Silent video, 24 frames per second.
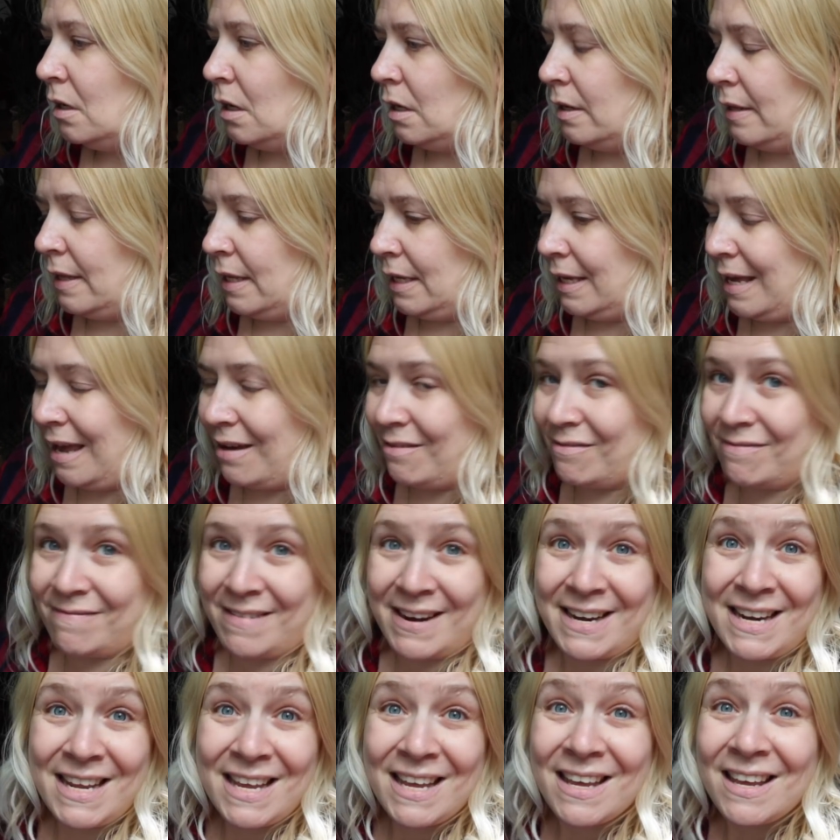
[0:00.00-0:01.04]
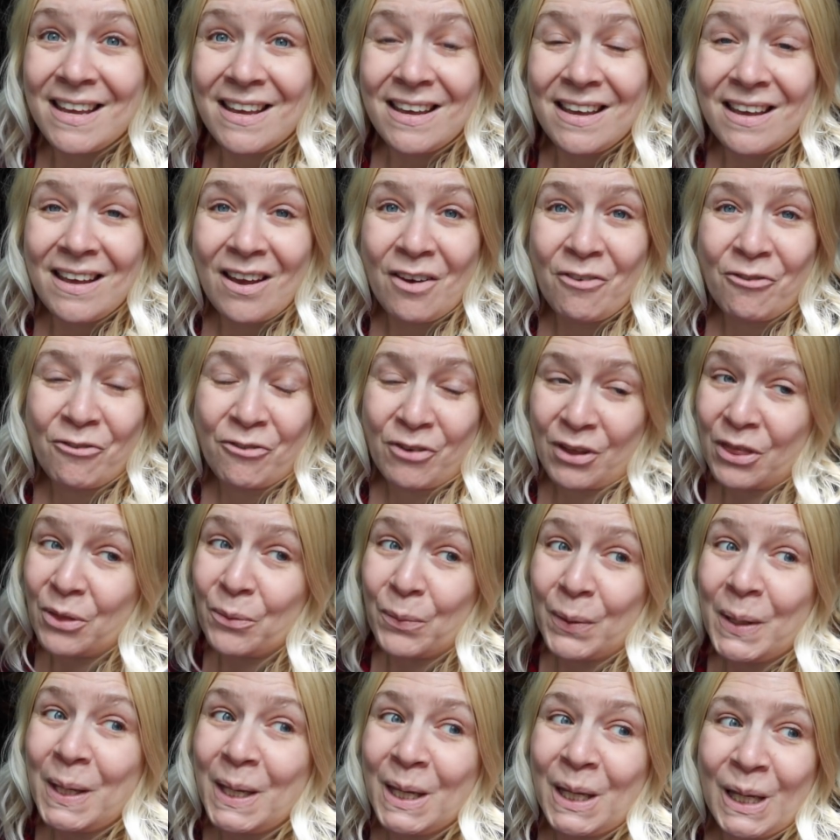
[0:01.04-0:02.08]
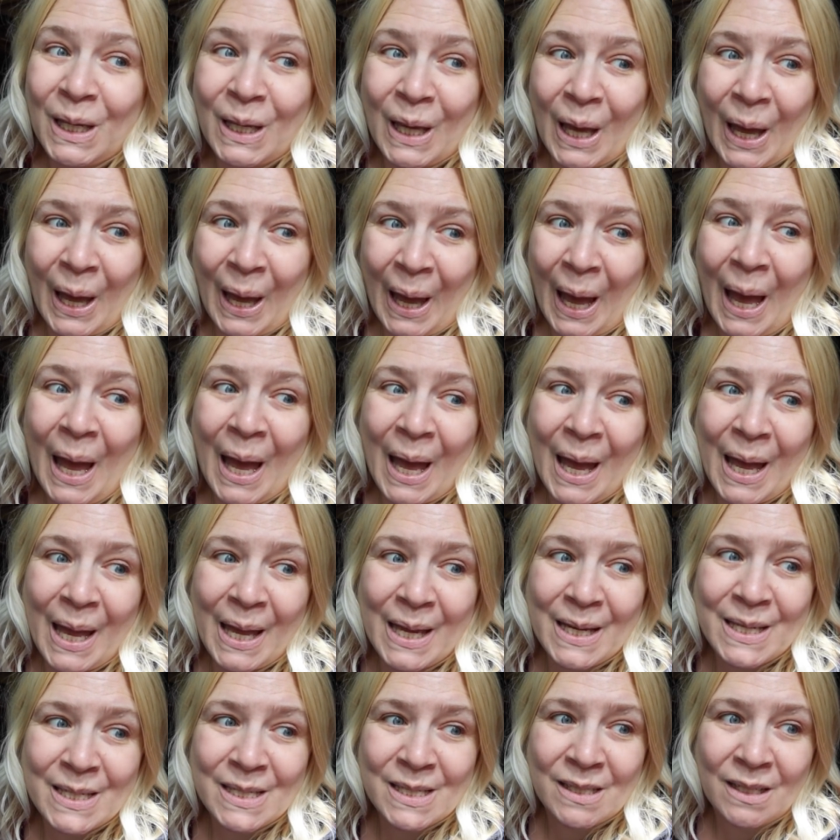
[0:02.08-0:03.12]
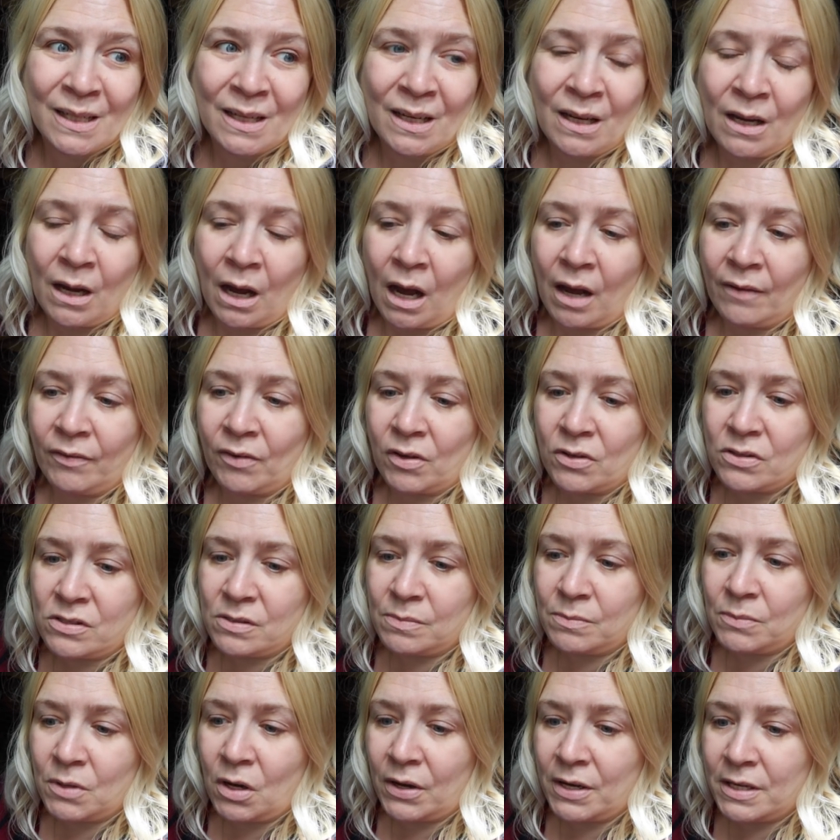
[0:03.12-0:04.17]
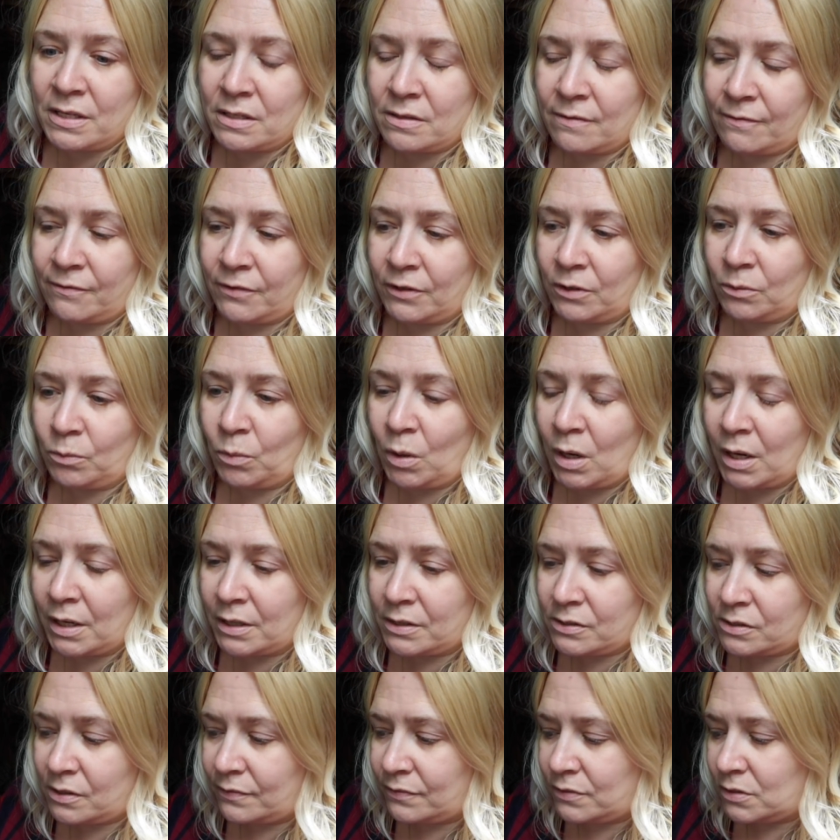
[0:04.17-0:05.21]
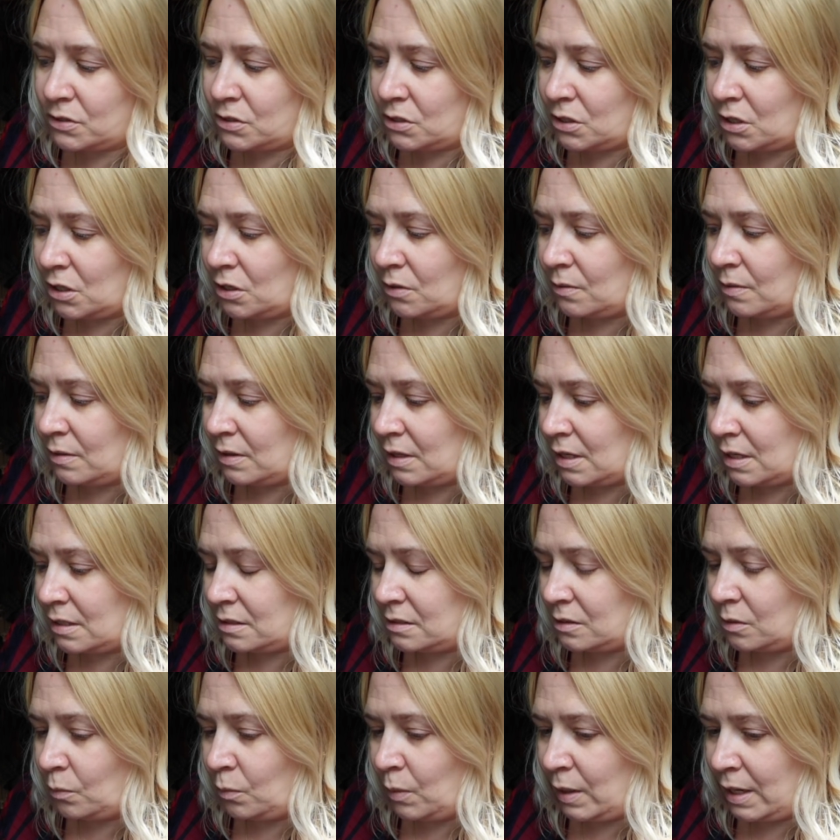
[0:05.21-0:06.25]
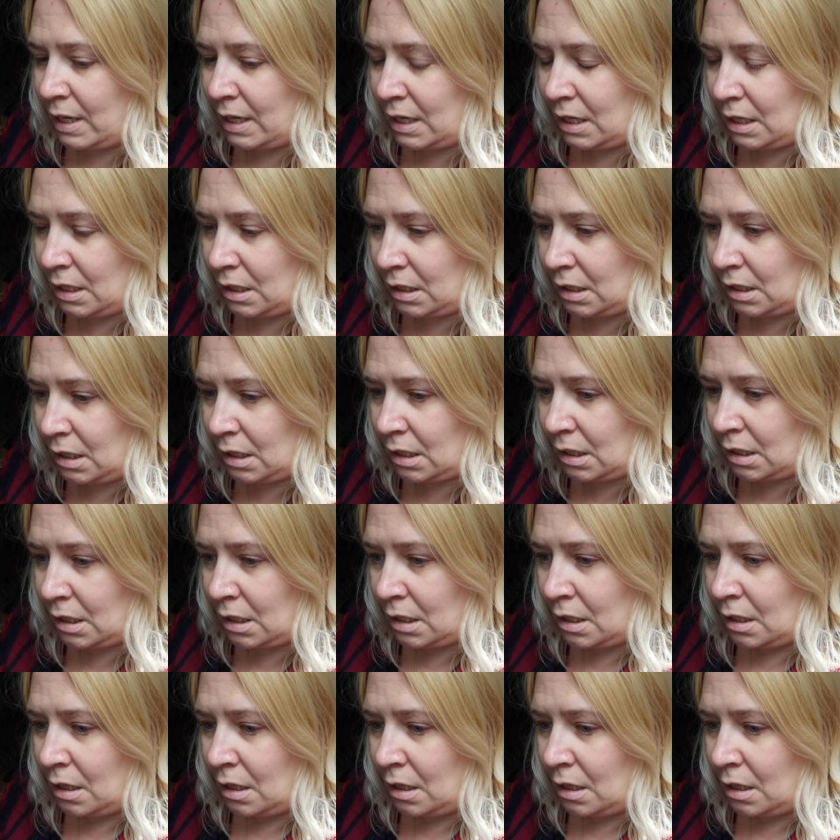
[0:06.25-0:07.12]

and then get ready for the week ahead. I've got some nice fun work stuff to do this week.